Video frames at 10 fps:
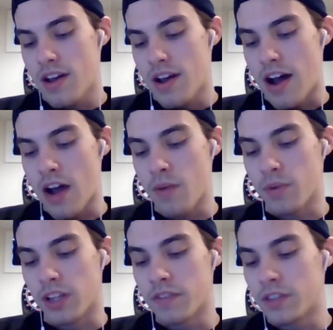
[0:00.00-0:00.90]
I
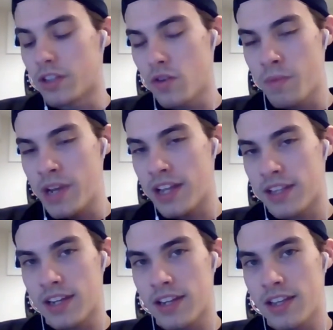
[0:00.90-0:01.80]
would love to do a meet
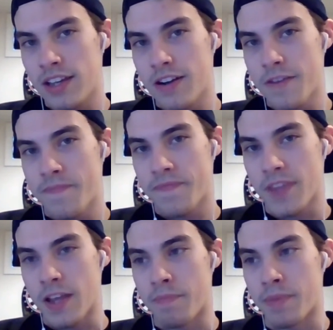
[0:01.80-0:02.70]
at the end of the year,
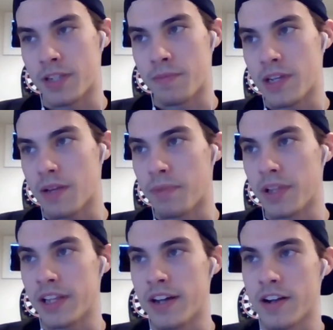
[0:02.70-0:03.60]
but to be
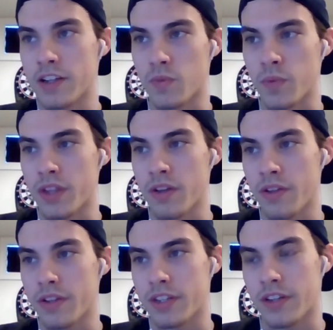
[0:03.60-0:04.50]
completely honest, with
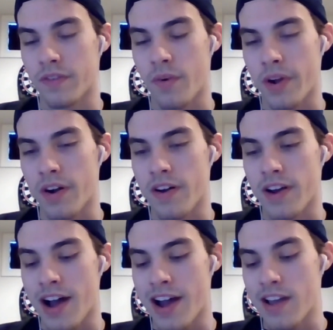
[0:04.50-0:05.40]
all this stuff going
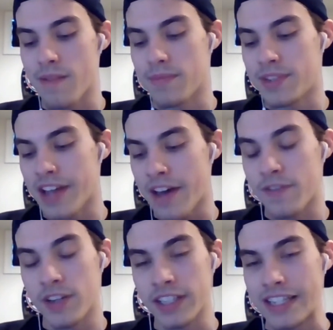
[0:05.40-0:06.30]
on, I am
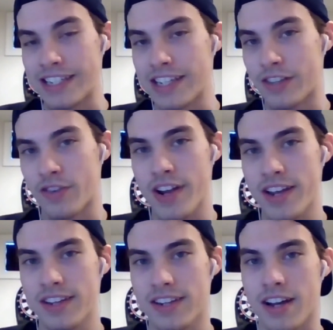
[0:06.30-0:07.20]
definitely
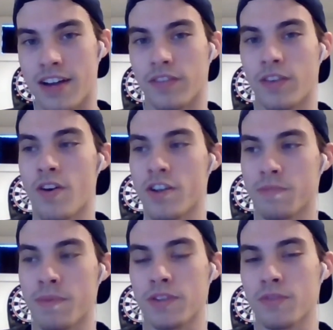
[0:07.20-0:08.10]
detrained. I've
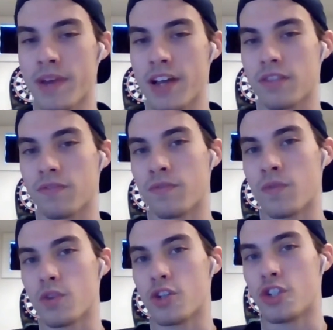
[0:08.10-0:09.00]
lost muscle mass
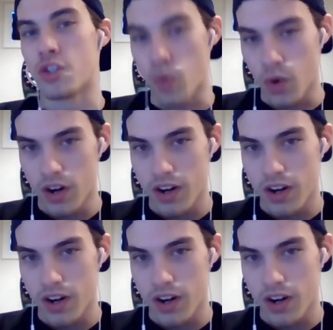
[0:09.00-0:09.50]
for sure.